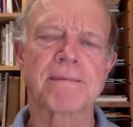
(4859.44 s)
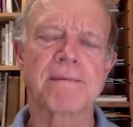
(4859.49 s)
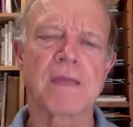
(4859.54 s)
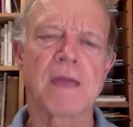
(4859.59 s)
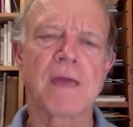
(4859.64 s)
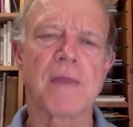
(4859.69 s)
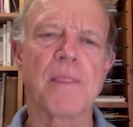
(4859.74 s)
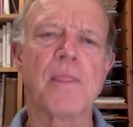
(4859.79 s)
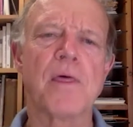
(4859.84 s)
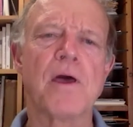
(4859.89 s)

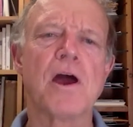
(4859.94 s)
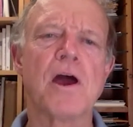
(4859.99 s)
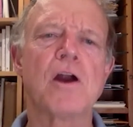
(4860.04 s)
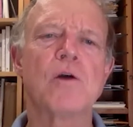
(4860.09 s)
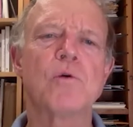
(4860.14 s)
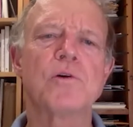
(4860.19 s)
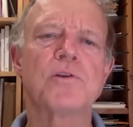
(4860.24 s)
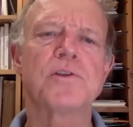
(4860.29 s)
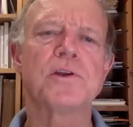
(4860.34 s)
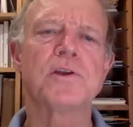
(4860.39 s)
And there
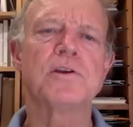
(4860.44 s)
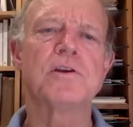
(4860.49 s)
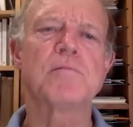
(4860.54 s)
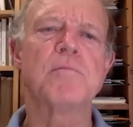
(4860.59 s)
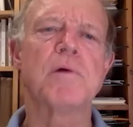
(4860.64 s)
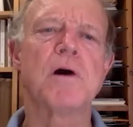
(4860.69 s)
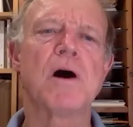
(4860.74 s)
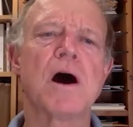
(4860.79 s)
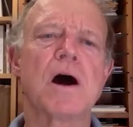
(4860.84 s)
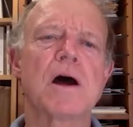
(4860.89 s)
within your
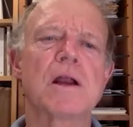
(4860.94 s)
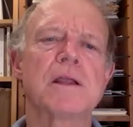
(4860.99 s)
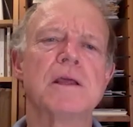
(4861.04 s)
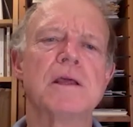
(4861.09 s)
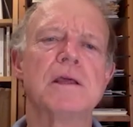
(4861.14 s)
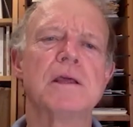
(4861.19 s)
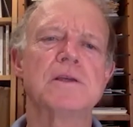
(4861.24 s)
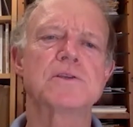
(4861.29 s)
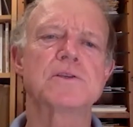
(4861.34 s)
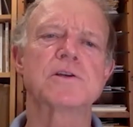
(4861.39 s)

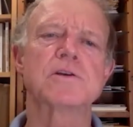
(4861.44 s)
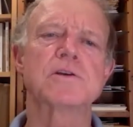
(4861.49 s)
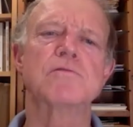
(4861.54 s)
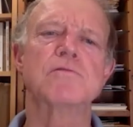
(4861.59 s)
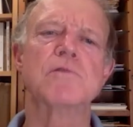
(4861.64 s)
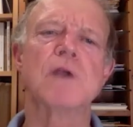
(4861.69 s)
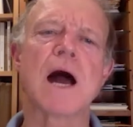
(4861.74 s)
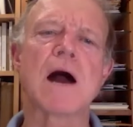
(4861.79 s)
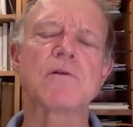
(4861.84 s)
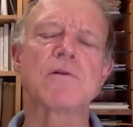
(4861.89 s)
body is the
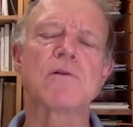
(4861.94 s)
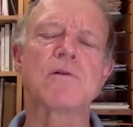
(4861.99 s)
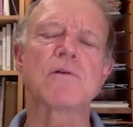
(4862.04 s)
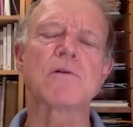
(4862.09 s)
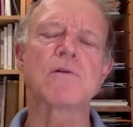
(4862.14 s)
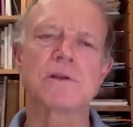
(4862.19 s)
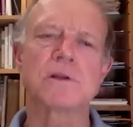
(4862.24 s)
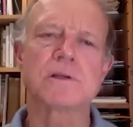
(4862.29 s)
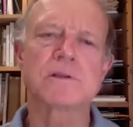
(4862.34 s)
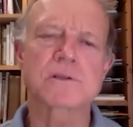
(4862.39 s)

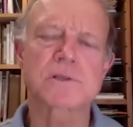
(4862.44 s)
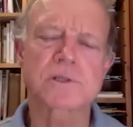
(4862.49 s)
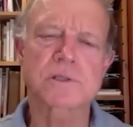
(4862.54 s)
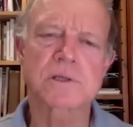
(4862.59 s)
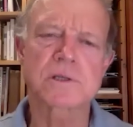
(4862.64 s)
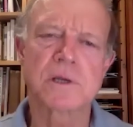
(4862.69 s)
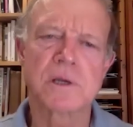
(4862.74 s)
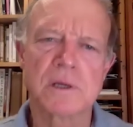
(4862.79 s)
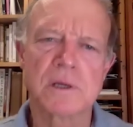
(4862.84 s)
groundedness